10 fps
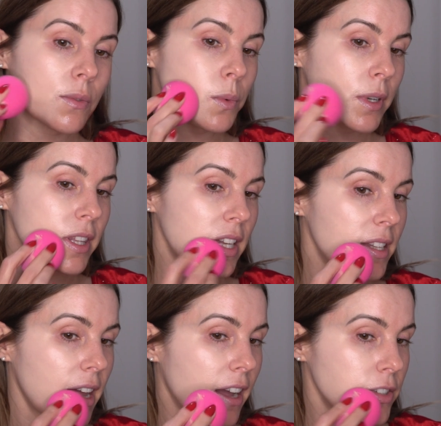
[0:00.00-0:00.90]
really
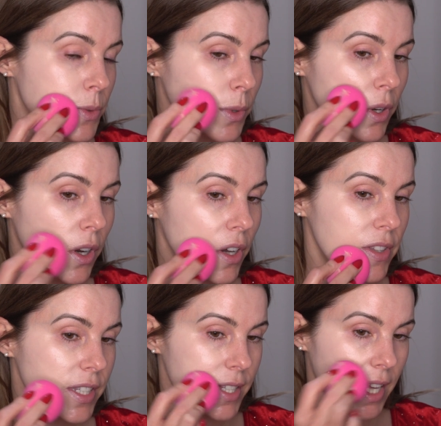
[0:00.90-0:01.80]
natural
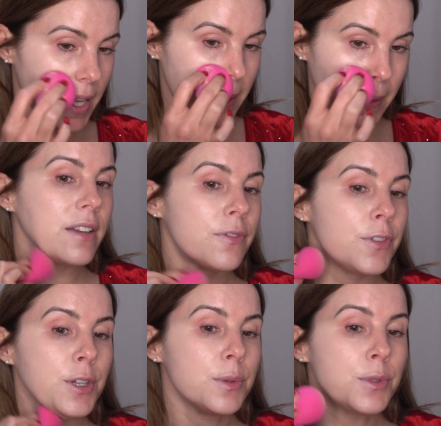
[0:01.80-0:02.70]
on the skin.
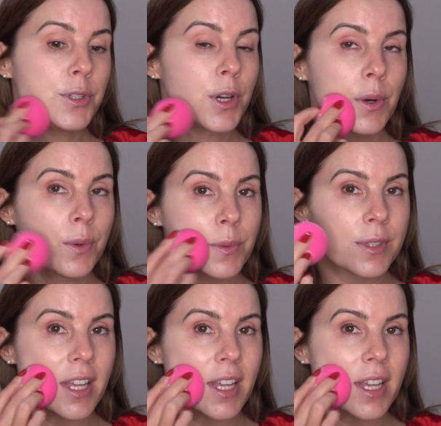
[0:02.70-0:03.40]
If you don't